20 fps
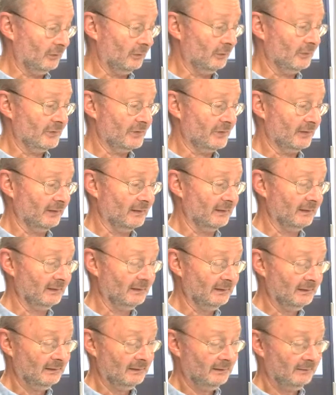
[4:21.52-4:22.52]
causing the
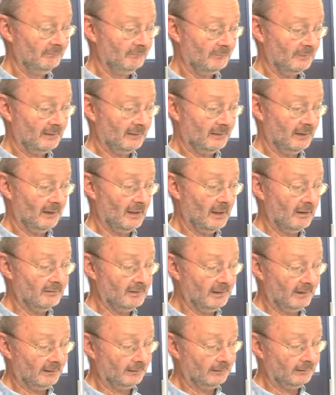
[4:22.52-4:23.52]

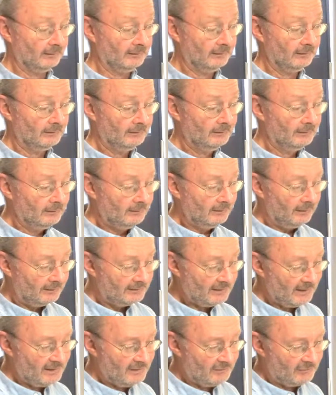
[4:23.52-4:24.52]
loading,
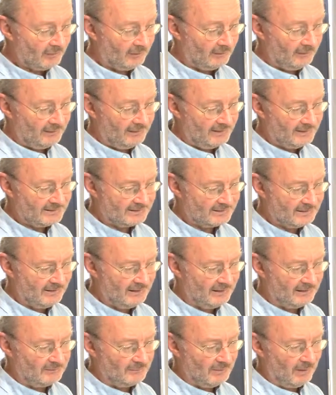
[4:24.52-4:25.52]
and then you've got this
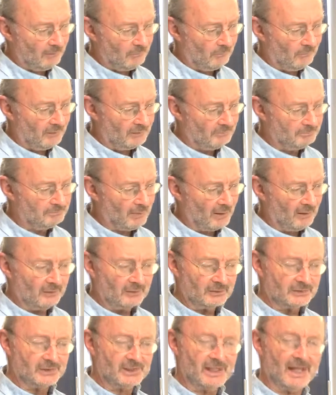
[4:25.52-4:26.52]
slight upward
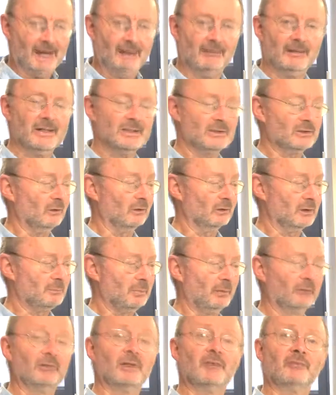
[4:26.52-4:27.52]
bulge there, and it's called a
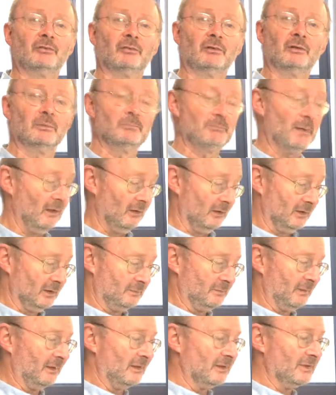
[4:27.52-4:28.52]
peripheral
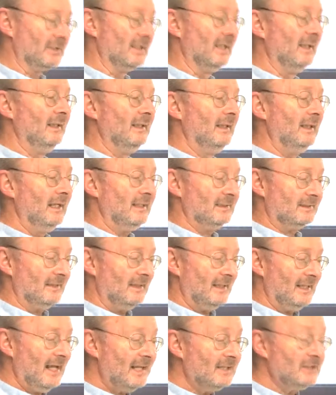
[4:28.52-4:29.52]
bulge because it's
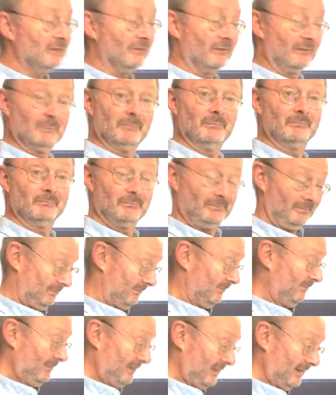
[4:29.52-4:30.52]
at the edge of
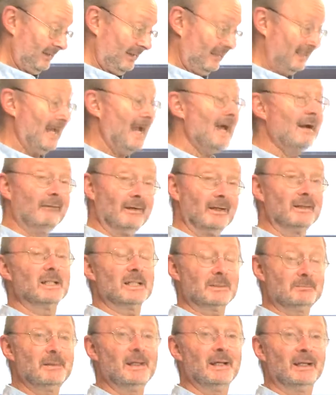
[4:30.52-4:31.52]
the area
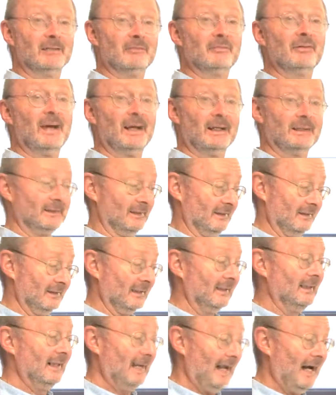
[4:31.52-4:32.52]
that's being affected,
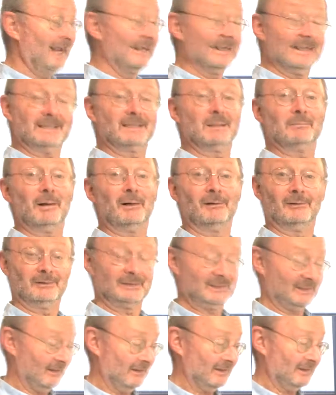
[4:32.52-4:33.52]
and it's a
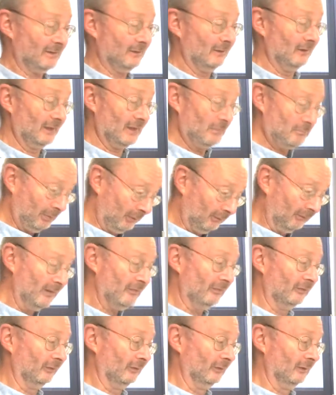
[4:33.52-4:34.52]
bulge, so it's called the
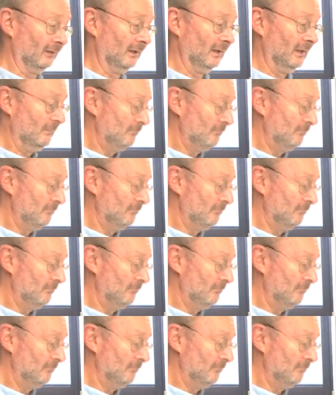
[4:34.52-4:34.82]
peripheral